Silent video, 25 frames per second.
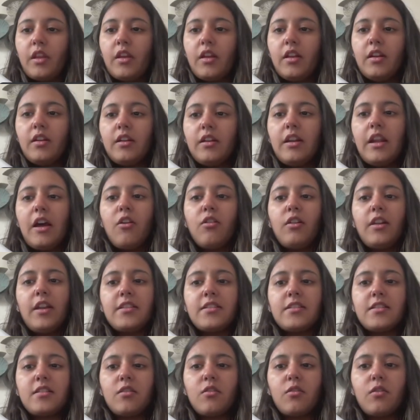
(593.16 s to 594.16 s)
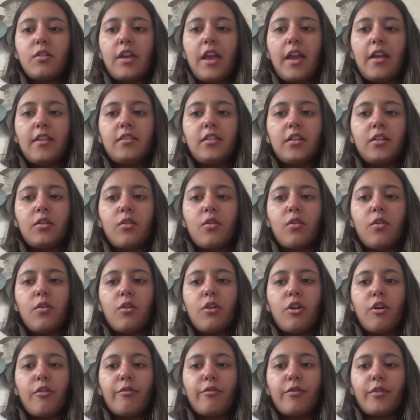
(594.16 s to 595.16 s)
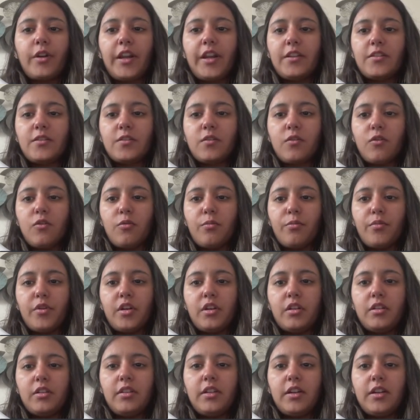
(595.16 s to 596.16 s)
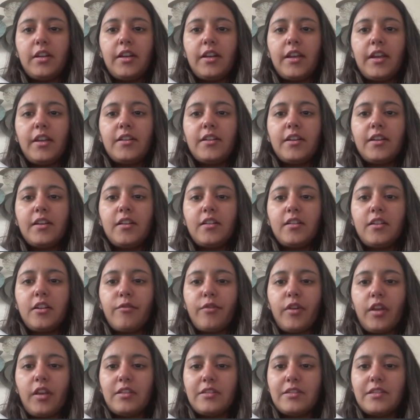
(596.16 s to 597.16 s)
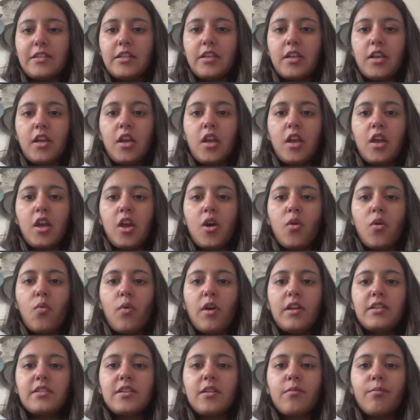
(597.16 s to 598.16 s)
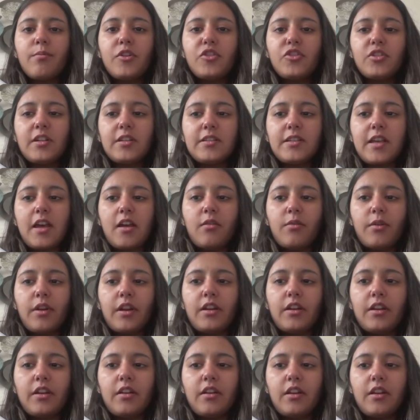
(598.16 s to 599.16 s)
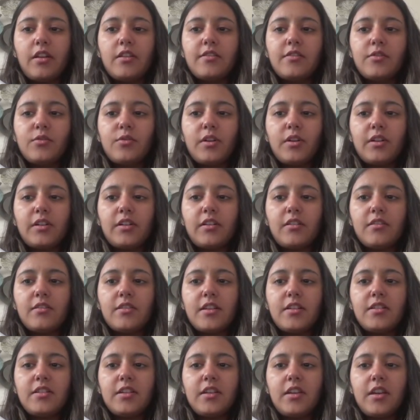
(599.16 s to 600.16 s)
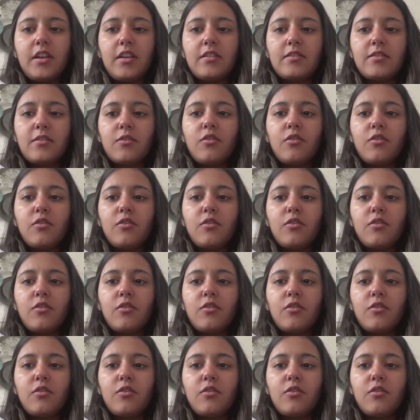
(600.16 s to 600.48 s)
Now let's look at the core of Gradescope, the grading interface. Once submissions are in, instructors and TAs go